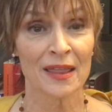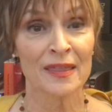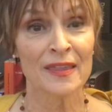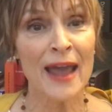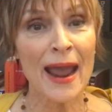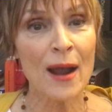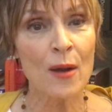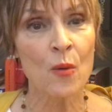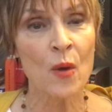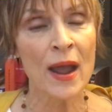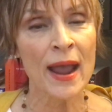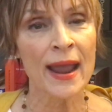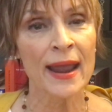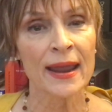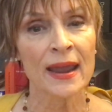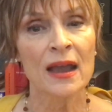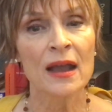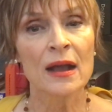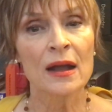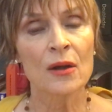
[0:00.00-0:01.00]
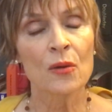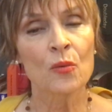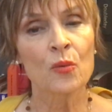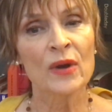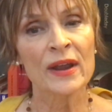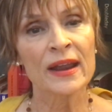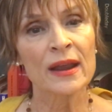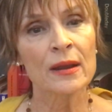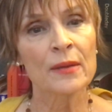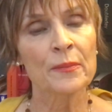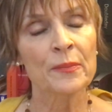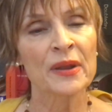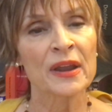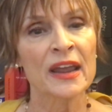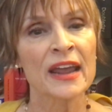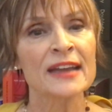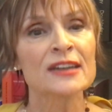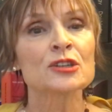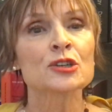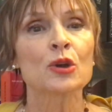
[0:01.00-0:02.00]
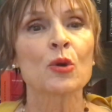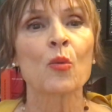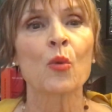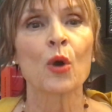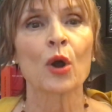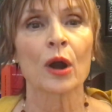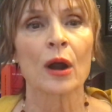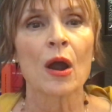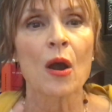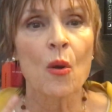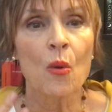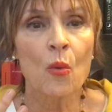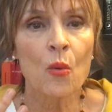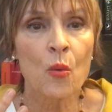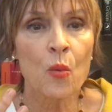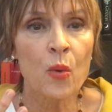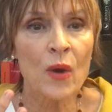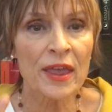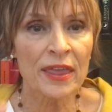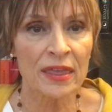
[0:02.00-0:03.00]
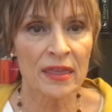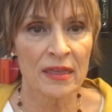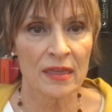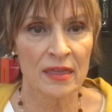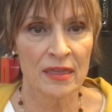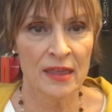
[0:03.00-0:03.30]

That way, we begin to work with